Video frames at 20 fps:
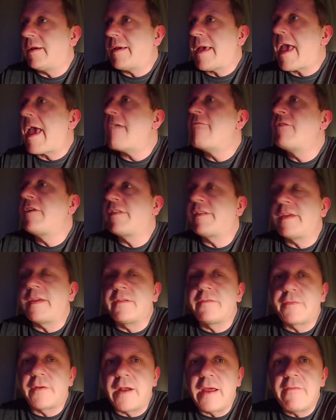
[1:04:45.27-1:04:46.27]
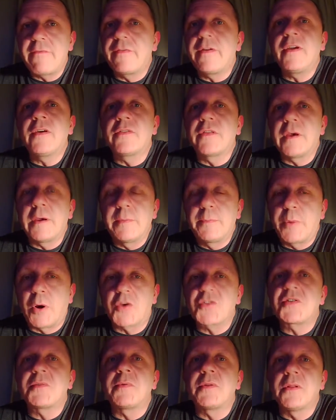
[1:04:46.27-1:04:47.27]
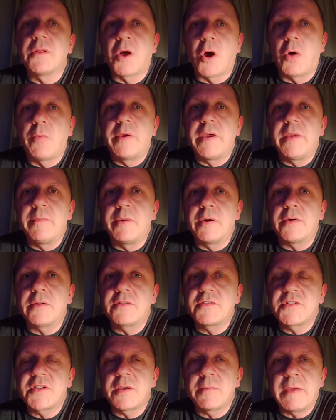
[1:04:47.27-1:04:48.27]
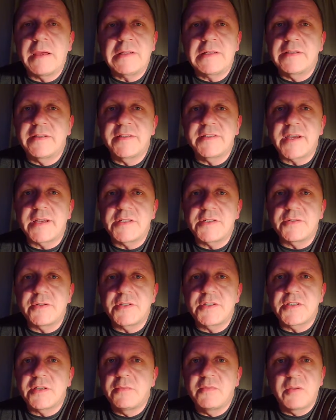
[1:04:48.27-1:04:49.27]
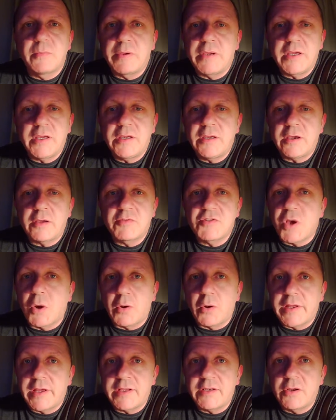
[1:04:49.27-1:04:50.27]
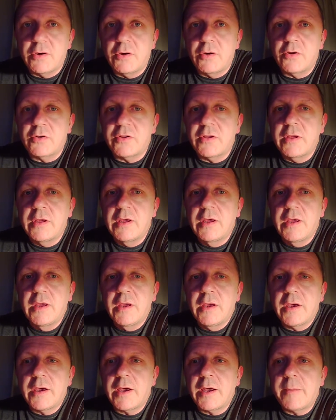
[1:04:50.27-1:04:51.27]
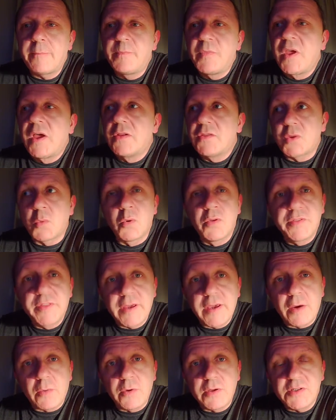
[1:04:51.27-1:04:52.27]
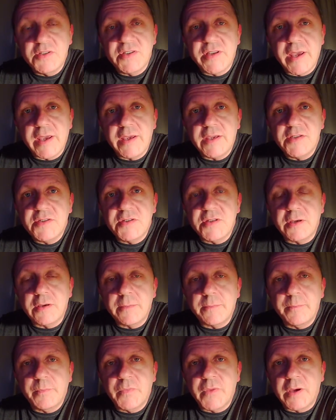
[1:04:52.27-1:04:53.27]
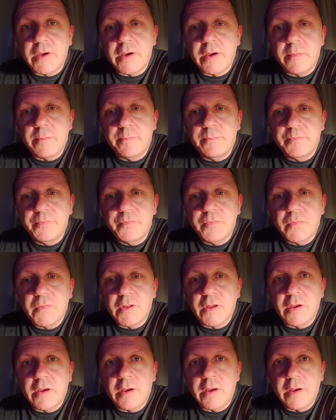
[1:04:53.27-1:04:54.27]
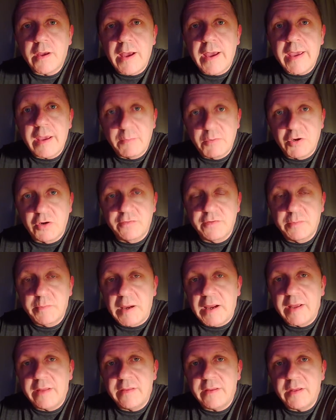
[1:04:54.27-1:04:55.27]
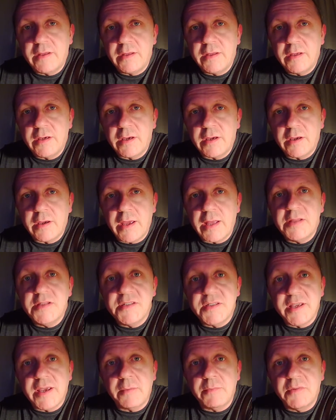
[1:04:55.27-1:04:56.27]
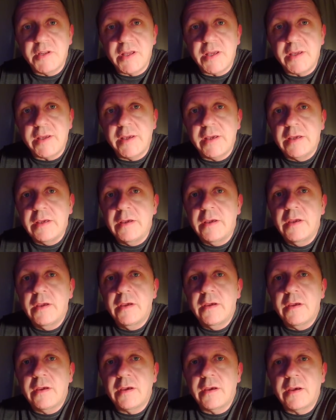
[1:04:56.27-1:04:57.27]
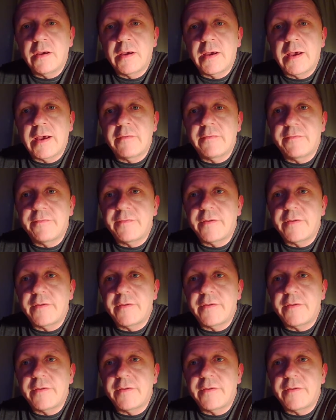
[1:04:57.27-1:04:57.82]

everything for every other possible hobby. But metal detectorists seem to be totally ignored. The one thing I will say is that I am covered by the NCMD have